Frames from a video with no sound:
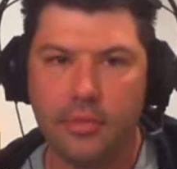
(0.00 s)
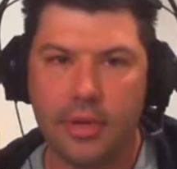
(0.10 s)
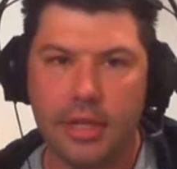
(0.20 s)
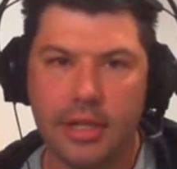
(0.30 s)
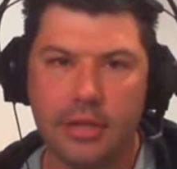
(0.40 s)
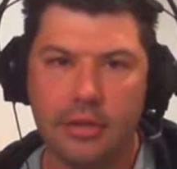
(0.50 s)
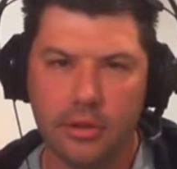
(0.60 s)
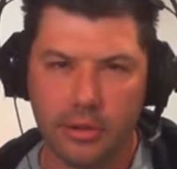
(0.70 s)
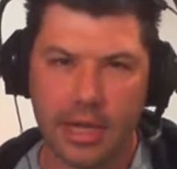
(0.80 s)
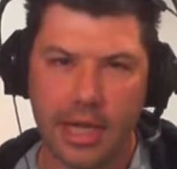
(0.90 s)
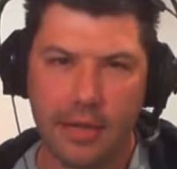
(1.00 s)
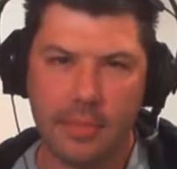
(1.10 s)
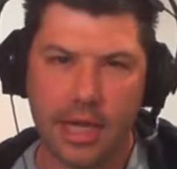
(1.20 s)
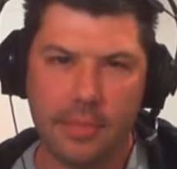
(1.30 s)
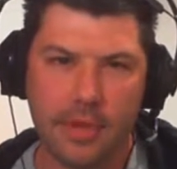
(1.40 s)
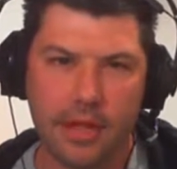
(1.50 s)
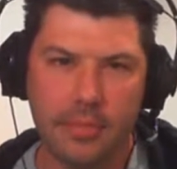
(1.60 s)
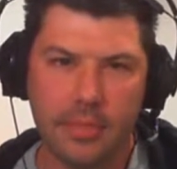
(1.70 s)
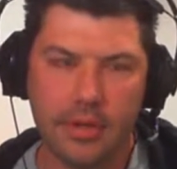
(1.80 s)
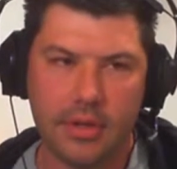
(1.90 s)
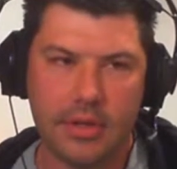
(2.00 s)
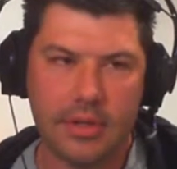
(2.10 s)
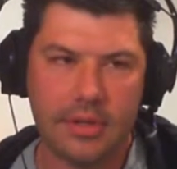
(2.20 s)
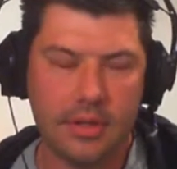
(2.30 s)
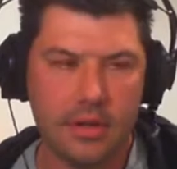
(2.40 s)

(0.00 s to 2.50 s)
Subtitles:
really looking at pipeline, because